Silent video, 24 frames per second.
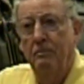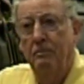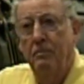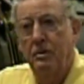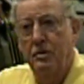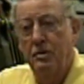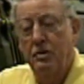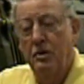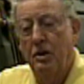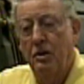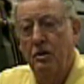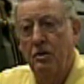
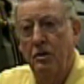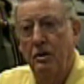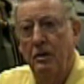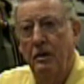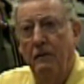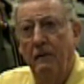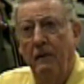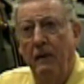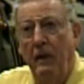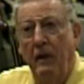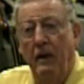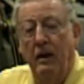
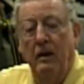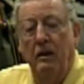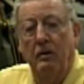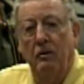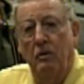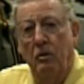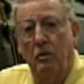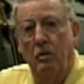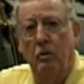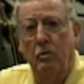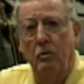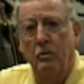position
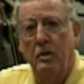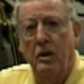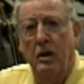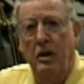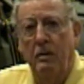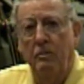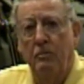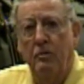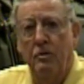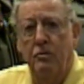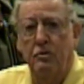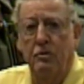the whole
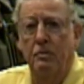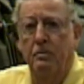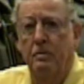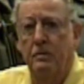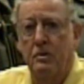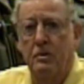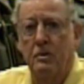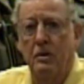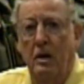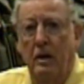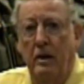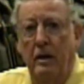time you're
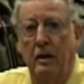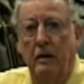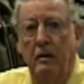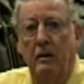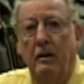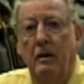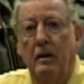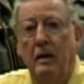supersonic.